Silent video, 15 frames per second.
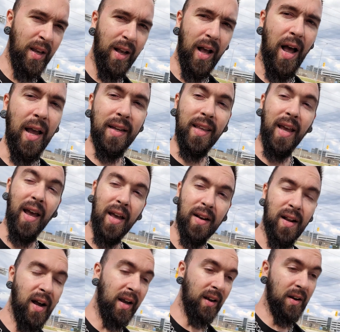I
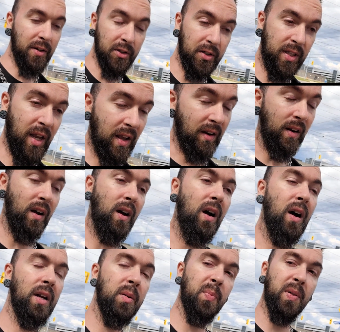understand
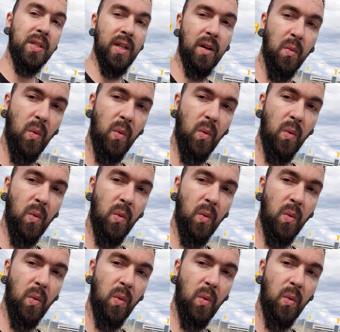100%